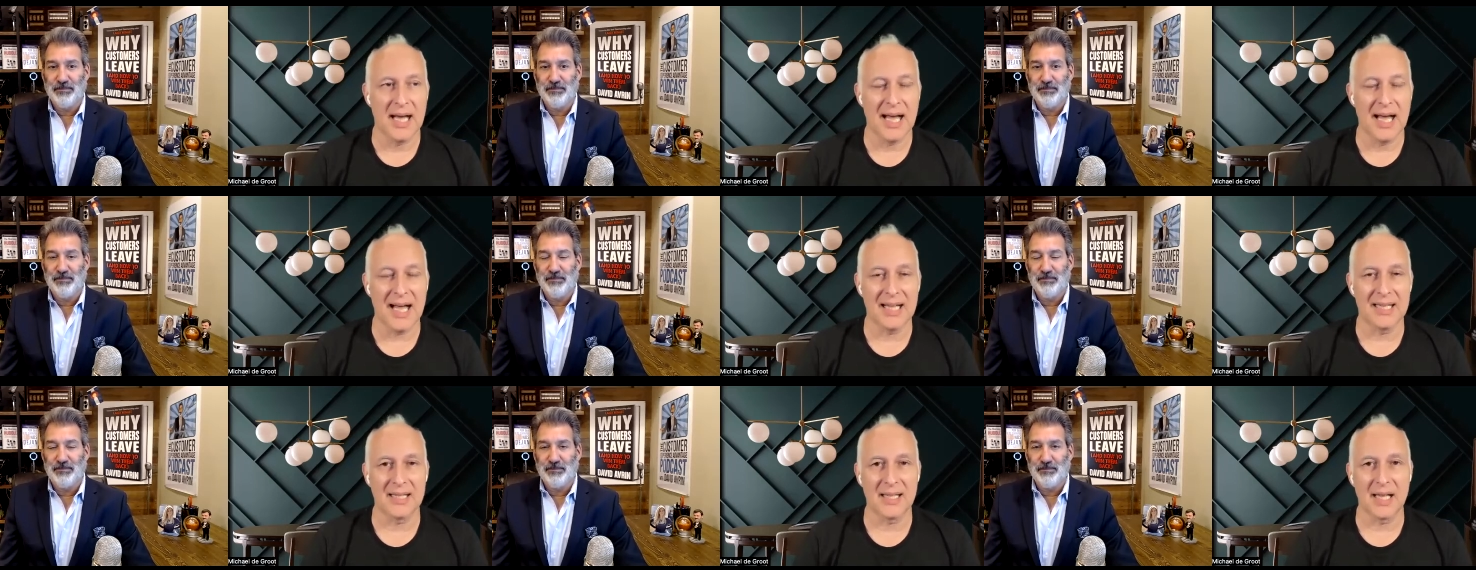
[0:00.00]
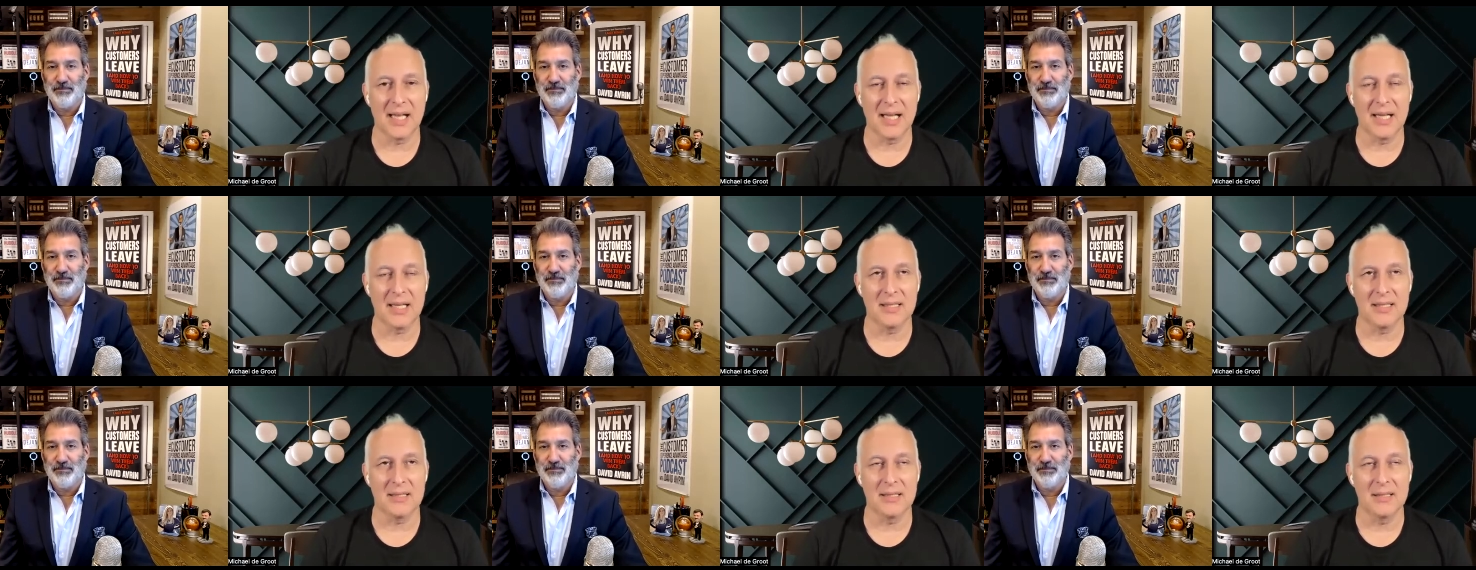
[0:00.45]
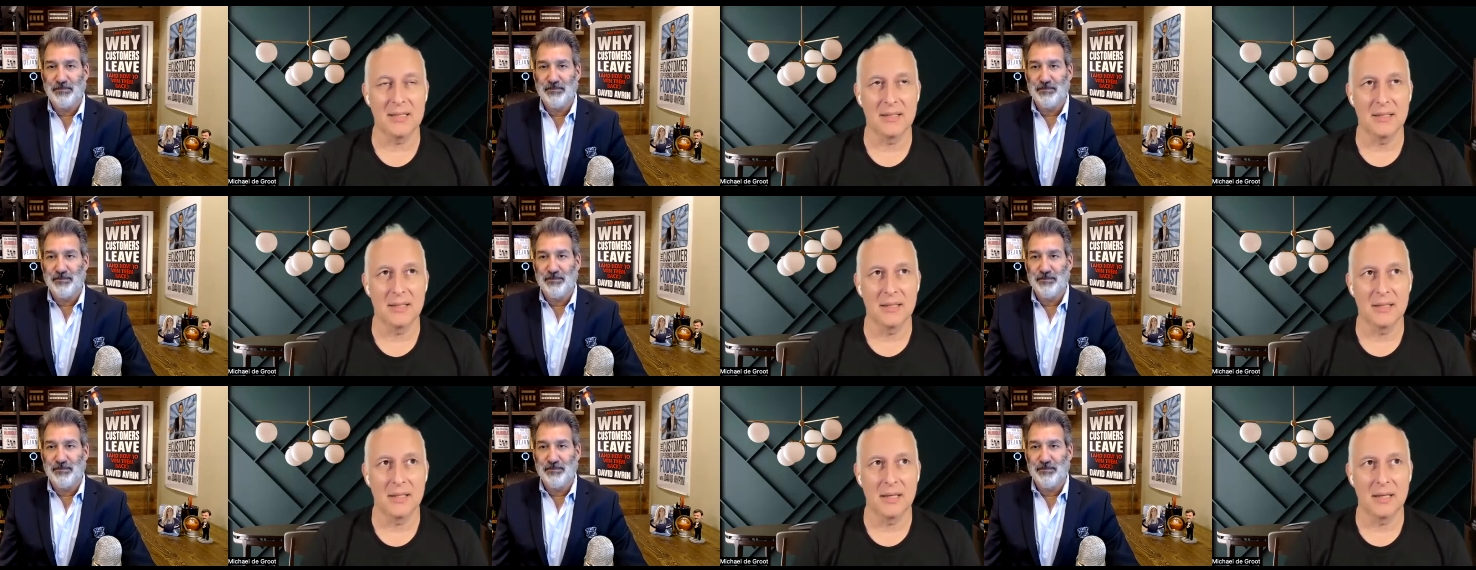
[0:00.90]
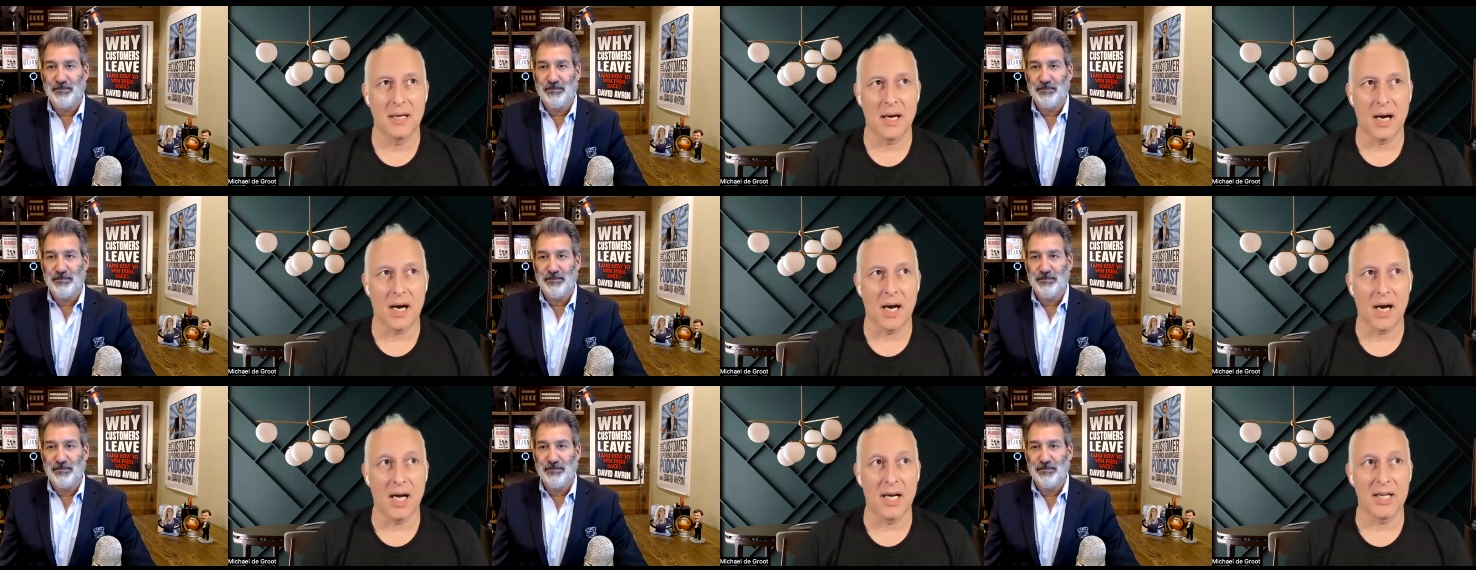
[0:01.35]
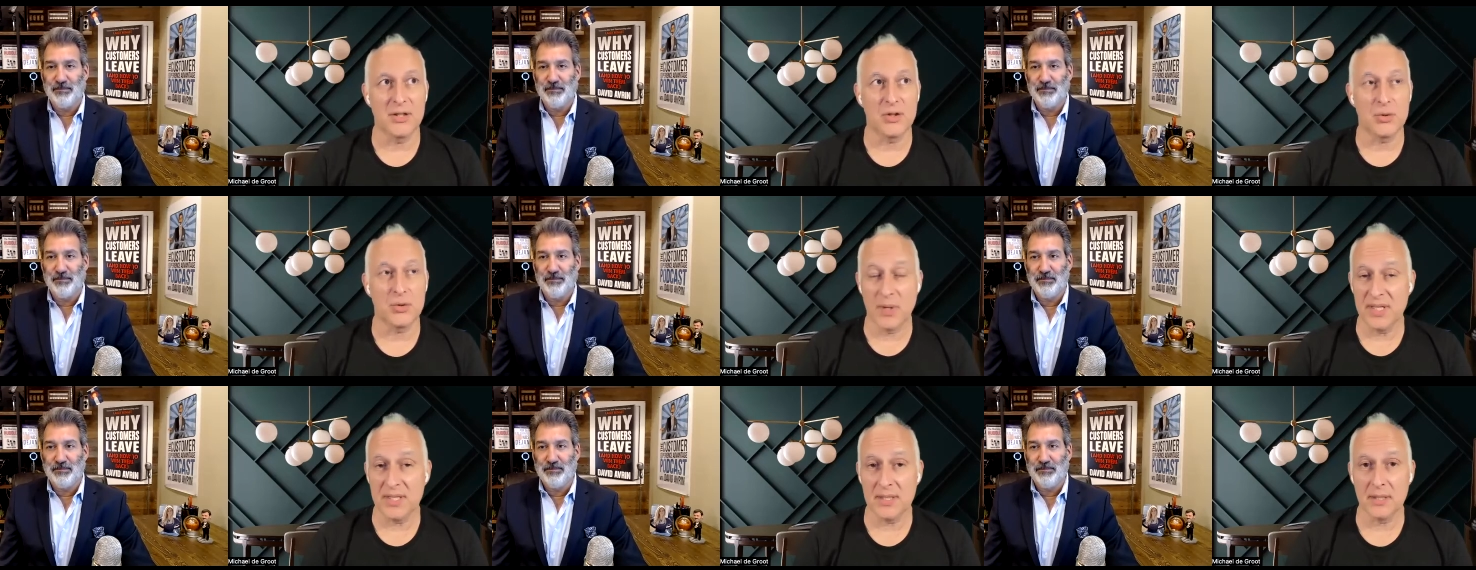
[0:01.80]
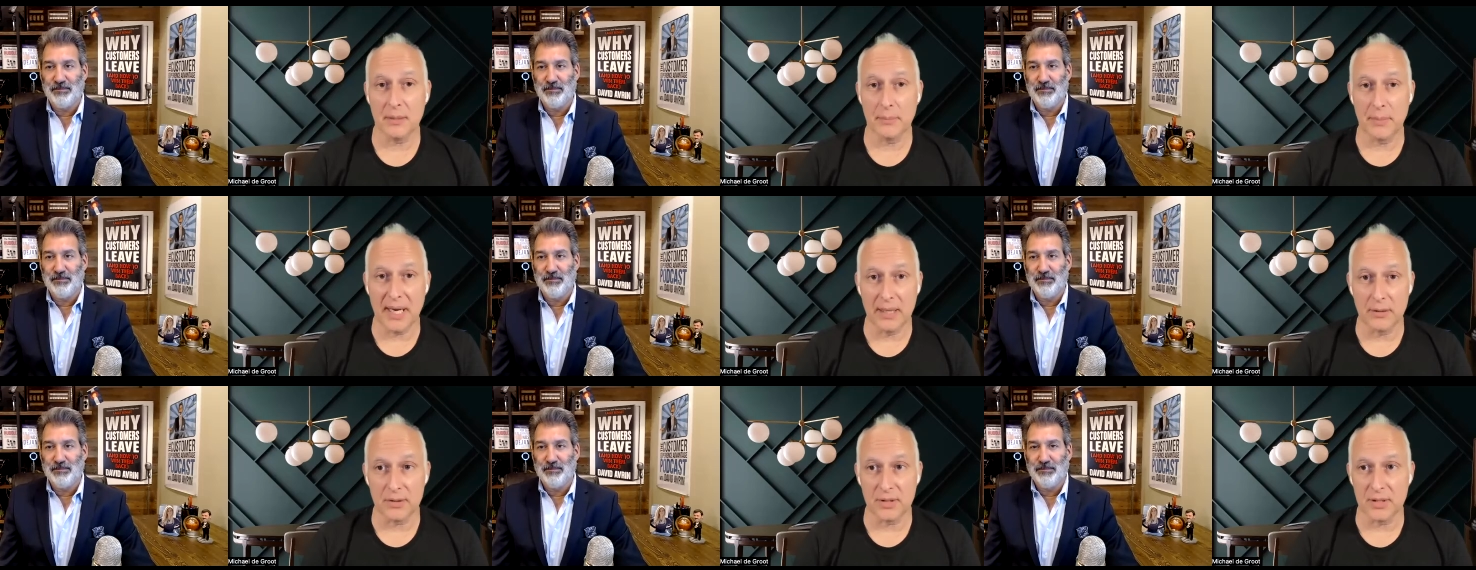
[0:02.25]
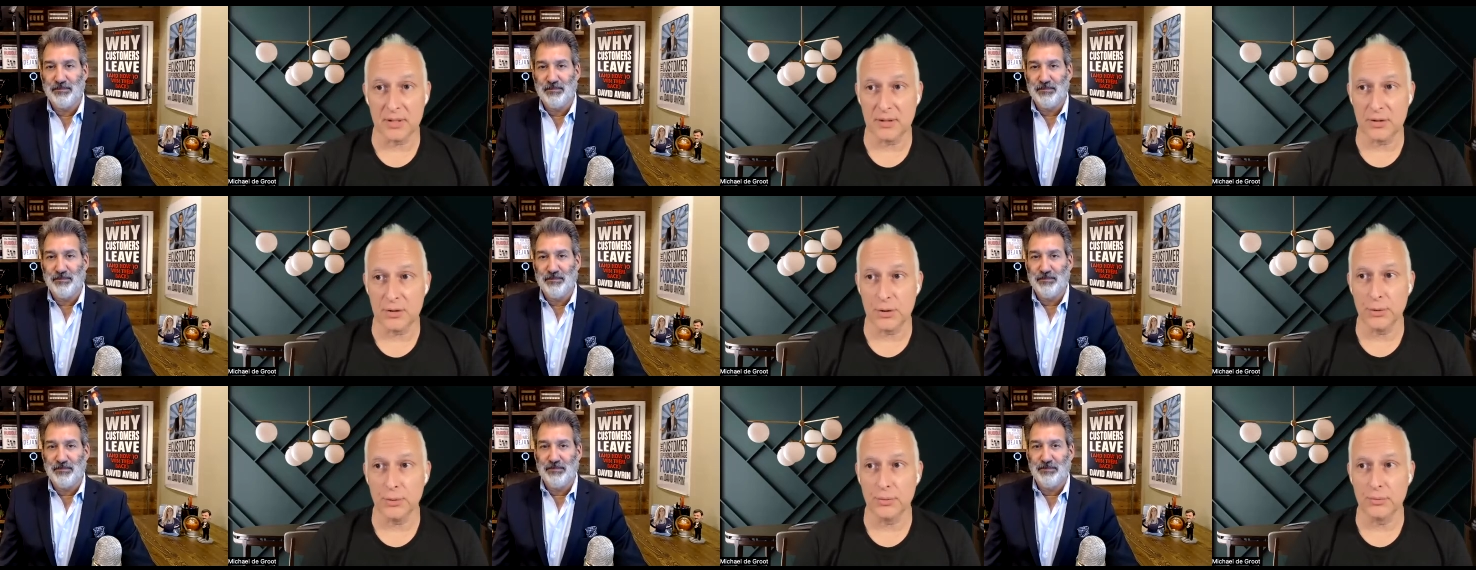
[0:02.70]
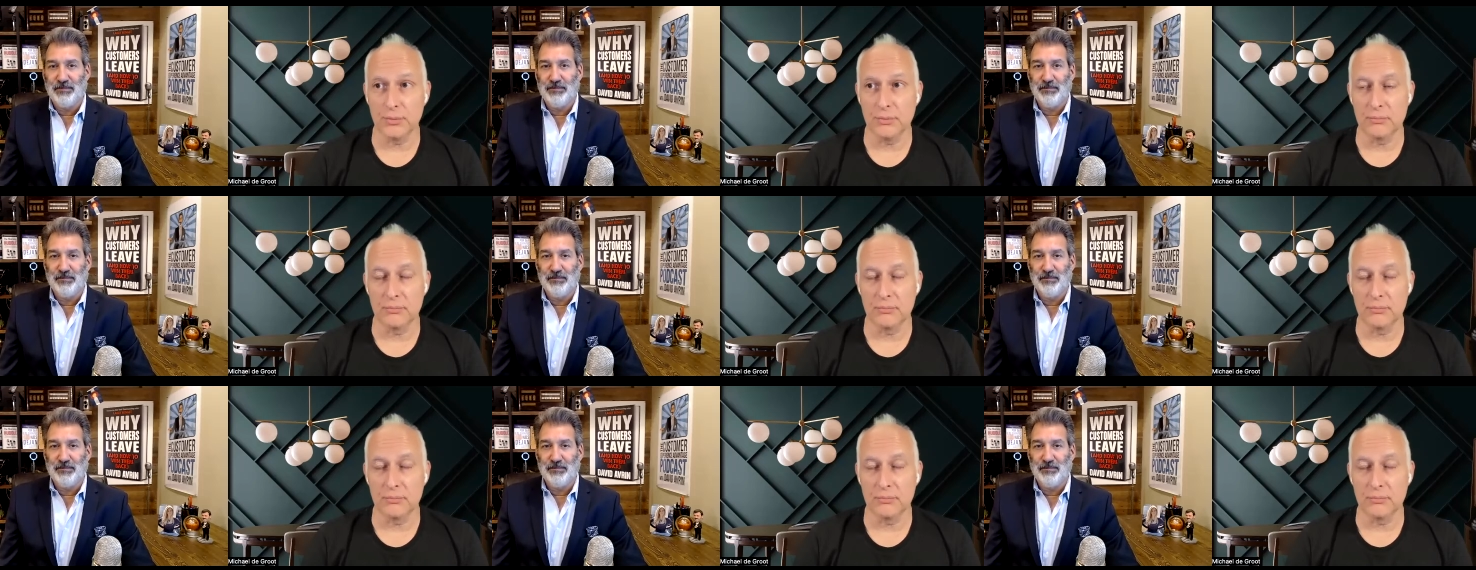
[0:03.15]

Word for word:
Speaker 1: And then I tweeted about it too.